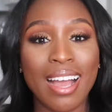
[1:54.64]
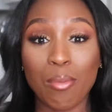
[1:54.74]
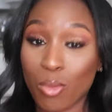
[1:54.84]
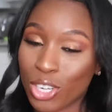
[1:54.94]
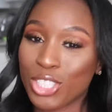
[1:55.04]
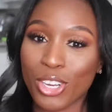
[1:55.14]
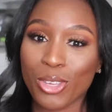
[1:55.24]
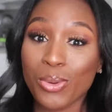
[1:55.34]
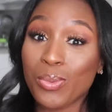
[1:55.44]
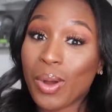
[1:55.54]
I'm going to show
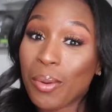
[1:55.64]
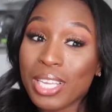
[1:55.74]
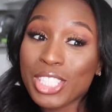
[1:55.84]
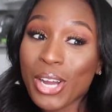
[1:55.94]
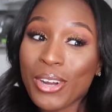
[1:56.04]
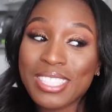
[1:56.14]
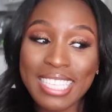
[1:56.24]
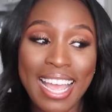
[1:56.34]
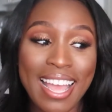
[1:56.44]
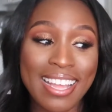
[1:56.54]
you what we chose
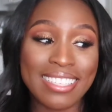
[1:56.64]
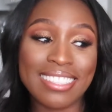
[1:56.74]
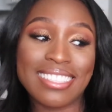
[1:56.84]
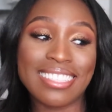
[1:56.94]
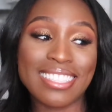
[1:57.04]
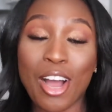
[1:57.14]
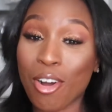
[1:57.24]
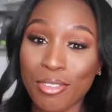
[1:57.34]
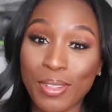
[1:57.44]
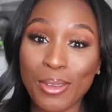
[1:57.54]
and
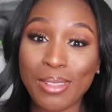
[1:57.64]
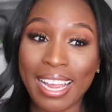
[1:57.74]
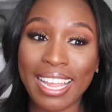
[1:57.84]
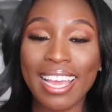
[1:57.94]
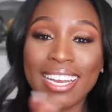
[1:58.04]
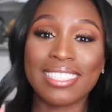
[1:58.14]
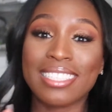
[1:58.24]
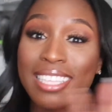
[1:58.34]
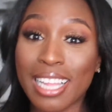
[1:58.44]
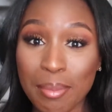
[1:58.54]
hopefully you like it.
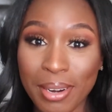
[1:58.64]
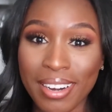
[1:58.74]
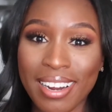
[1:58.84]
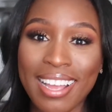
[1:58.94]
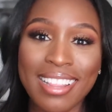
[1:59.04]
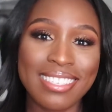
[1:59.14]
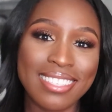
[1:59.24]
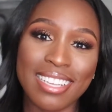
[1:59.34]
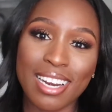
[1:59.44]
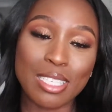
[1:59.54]
Disclaimer, this
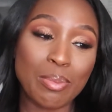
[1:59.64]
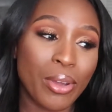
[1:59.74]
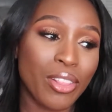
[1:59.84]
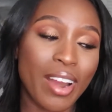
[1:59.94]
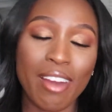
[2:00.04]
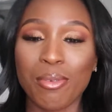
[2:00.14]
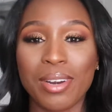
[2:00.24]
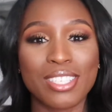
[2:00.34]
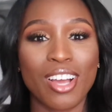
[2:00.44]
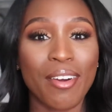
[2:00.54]
is not a spoiler.
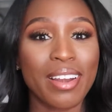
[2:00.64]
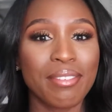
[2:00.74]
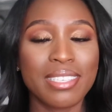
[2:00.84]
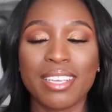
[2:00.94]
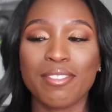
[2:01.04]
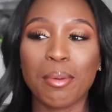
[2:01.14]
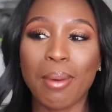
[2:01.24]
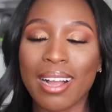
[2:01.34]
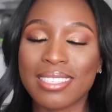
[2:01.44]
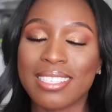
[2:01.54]
Everyone has already received their
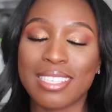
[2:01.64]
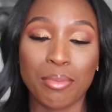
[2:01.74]
boxes.